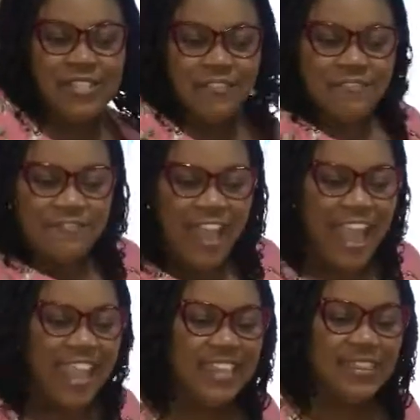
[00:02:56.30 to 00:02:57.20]

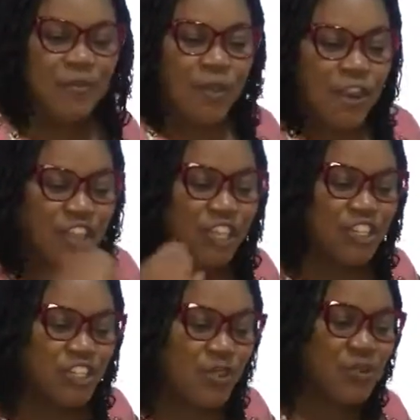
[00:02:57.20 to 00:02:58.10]
find the word
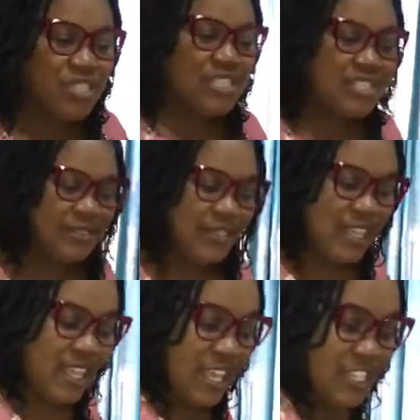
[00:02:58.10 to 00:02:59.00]
juice.
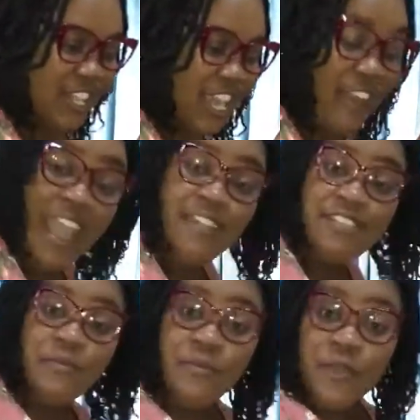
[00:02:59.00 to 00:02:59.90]
So here I have
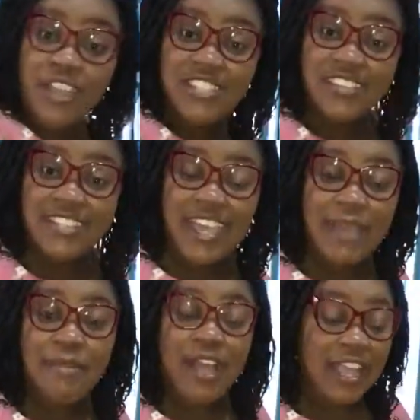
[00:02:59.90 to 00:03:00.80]
some words on the
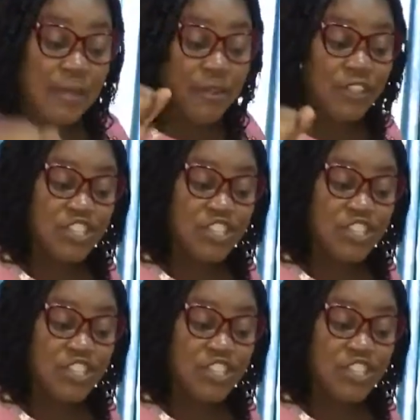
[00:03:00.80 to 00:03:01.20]
table and I'm going to